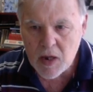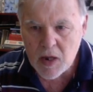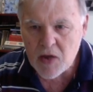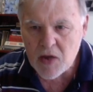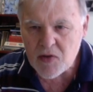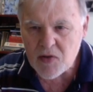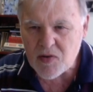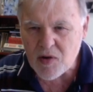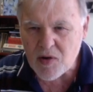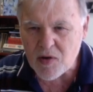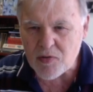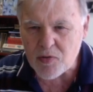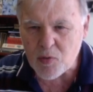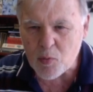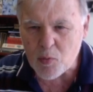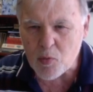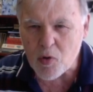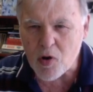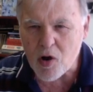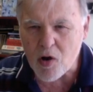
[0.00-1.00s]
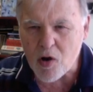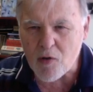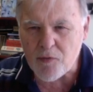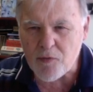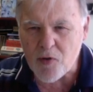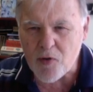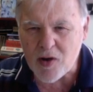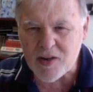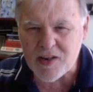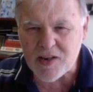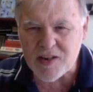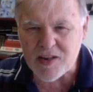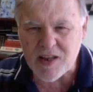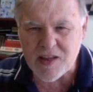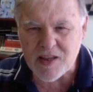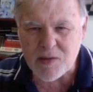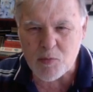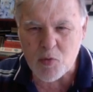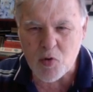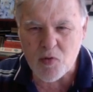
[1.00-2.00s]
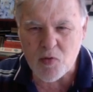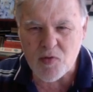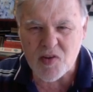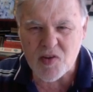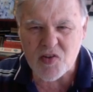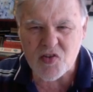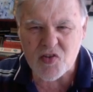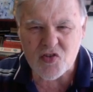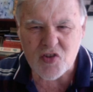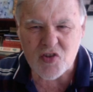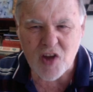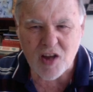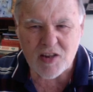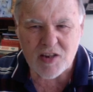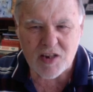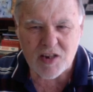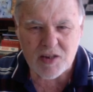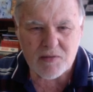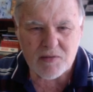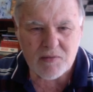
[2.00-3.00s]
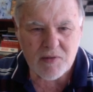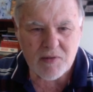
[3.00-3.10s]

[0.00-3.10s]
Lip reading: So I thought, well, I'll find another move that's solid,